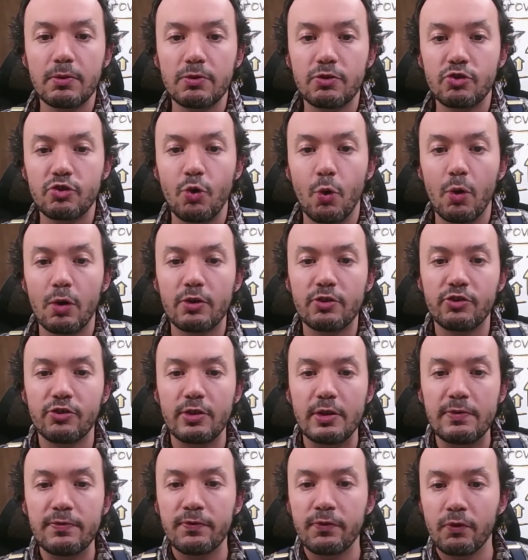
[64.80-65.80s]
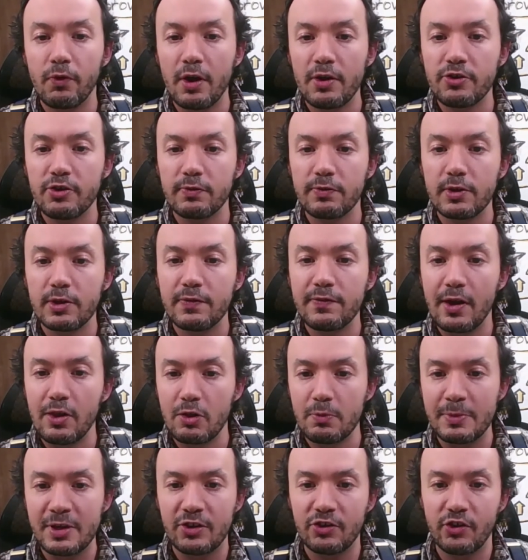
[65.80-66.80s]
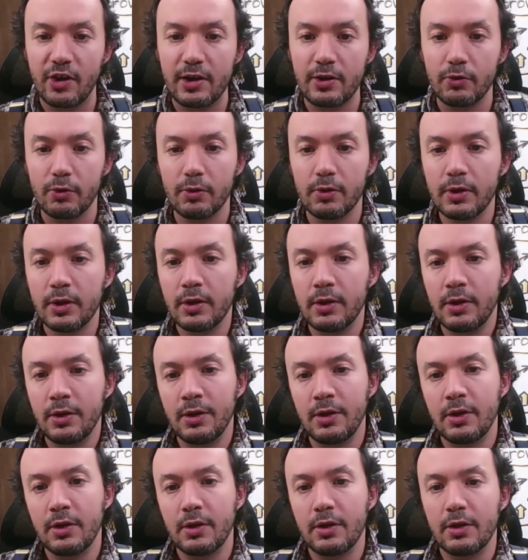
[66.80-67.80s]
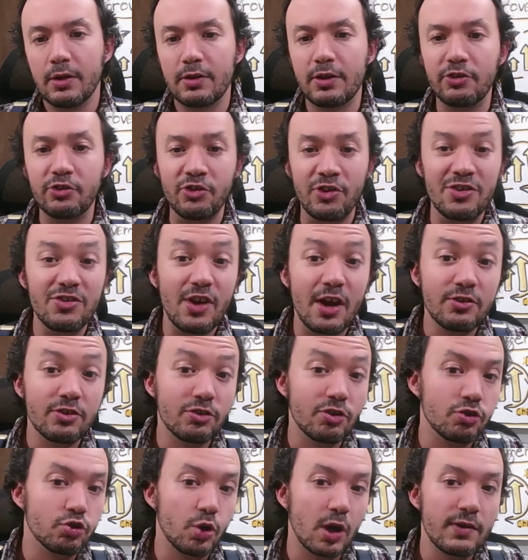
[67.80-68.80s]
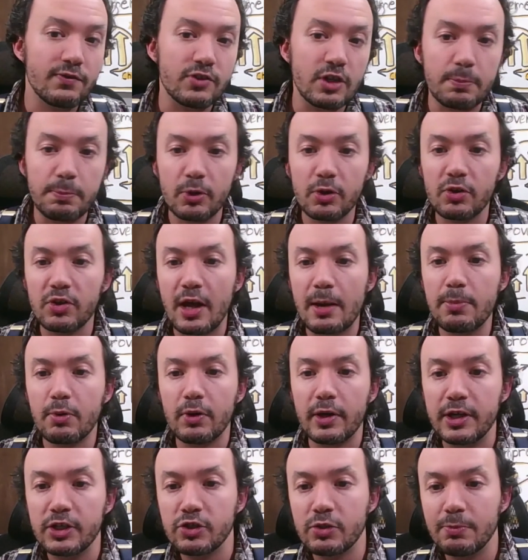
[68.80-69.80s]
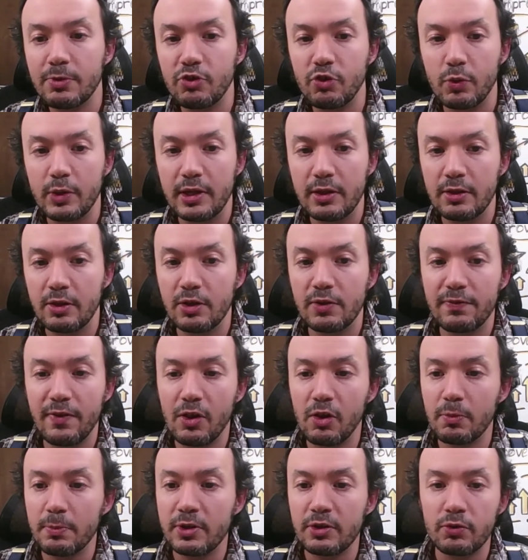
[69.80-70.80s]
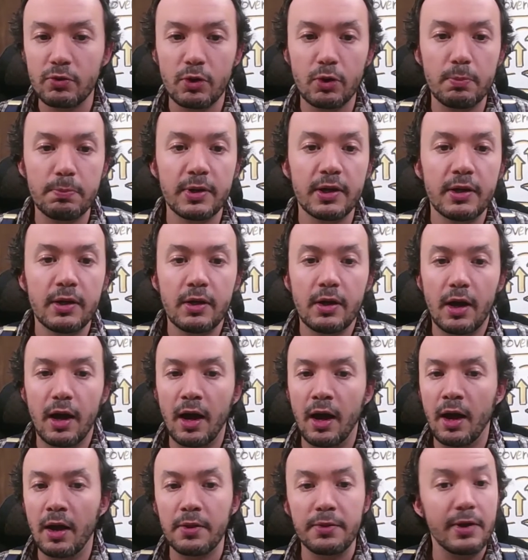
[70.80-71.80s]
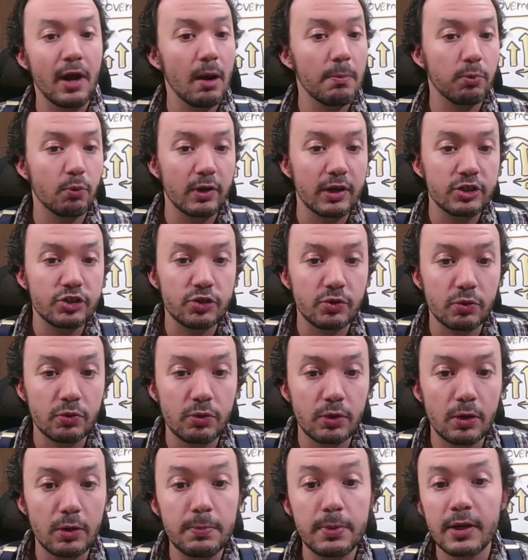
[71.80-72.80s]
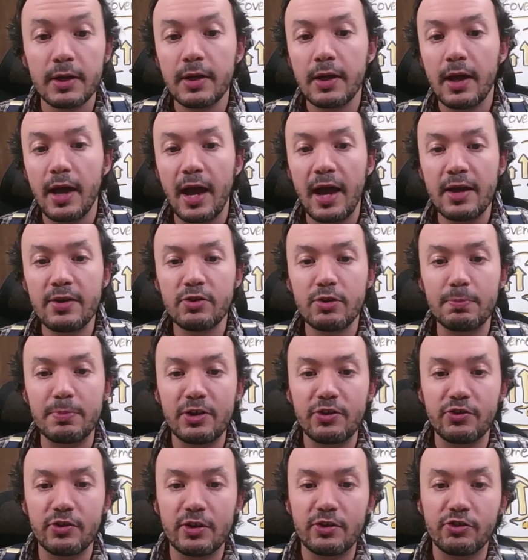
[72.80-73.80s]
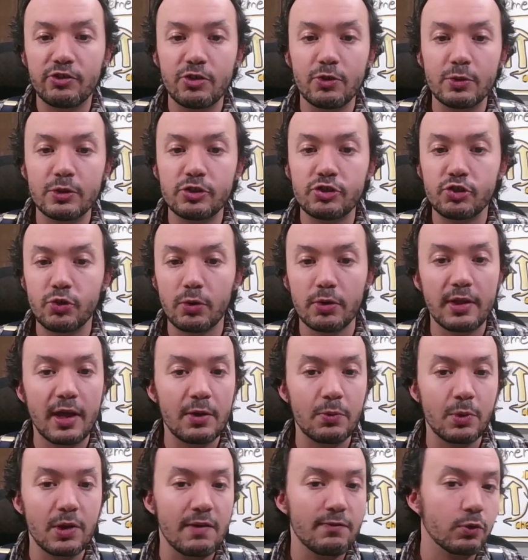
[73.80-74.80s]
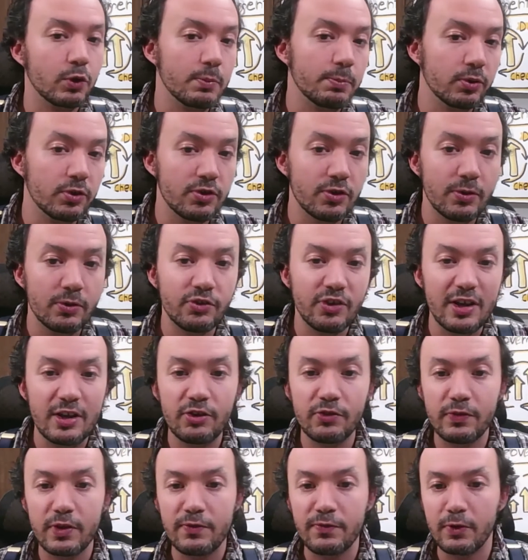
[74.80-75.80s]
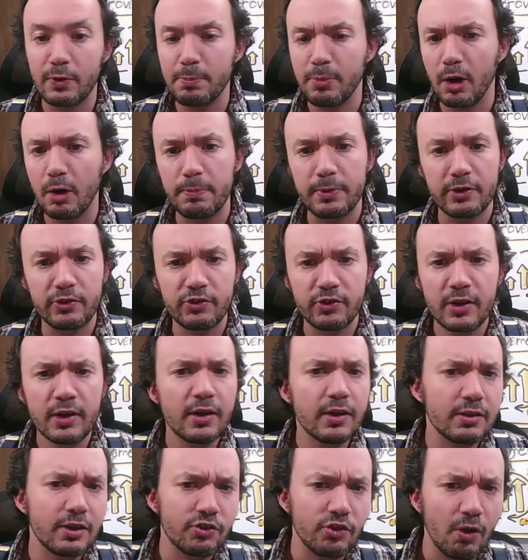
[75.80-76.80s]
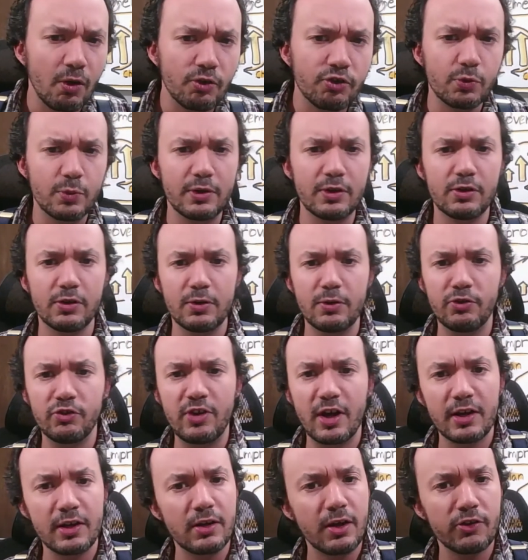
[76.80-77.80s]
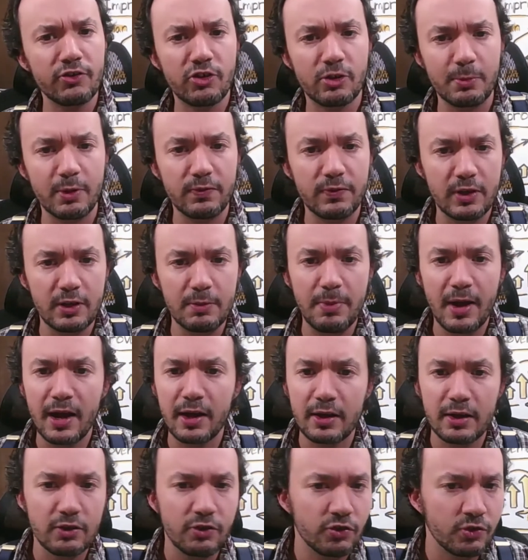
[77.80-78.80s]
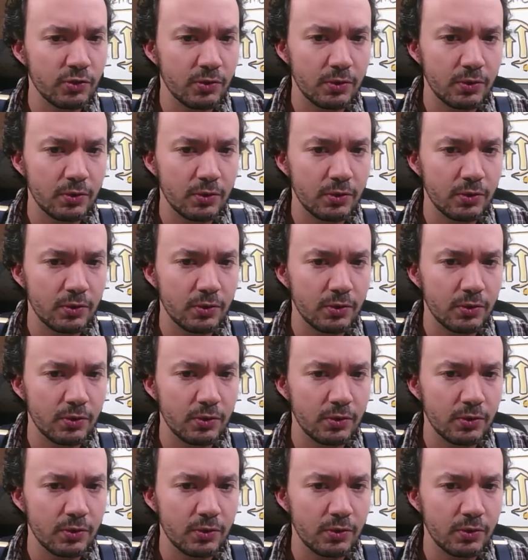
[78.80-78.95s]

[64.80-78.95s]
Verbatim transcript: towards the front of the development cycle. This is intended to drive deeper collaboration between the development group, the operational group, and the business to ensure that whatever we produce is fit for purpose. This also includes getting customer feedback as